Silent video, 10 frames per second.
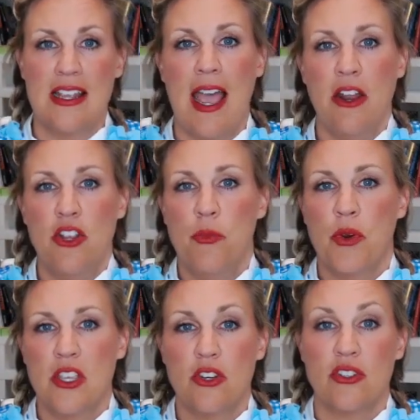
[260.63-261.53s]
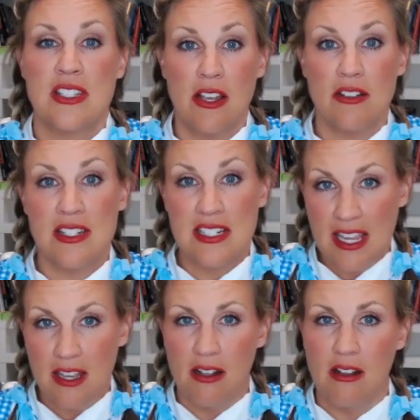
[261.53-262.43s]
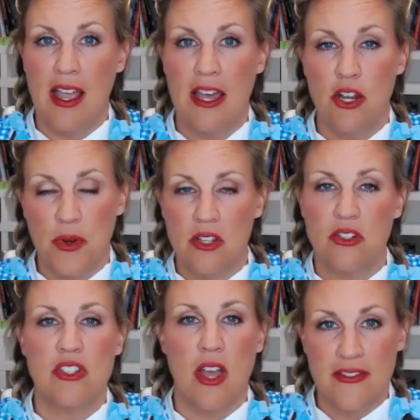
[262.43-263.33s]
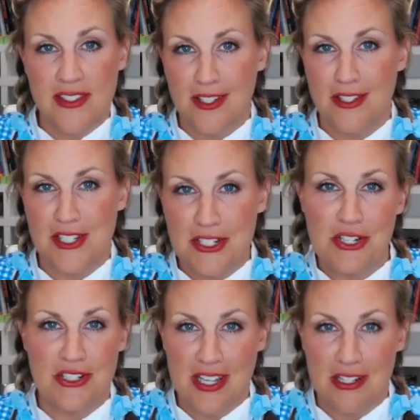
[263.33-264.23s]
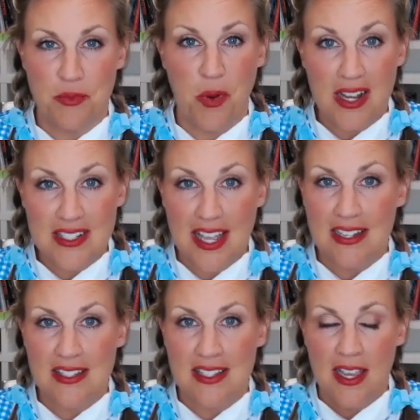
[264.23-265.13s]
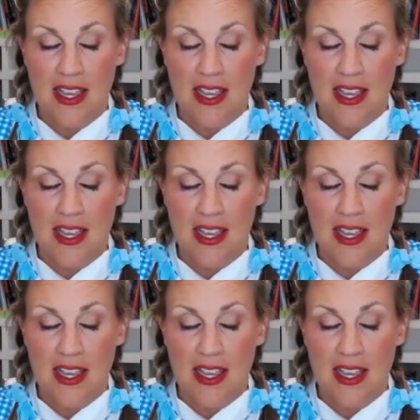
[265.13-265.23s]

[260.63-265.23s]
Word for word: how do you bring your sales skill, how do you bring those soft skills into your sales process?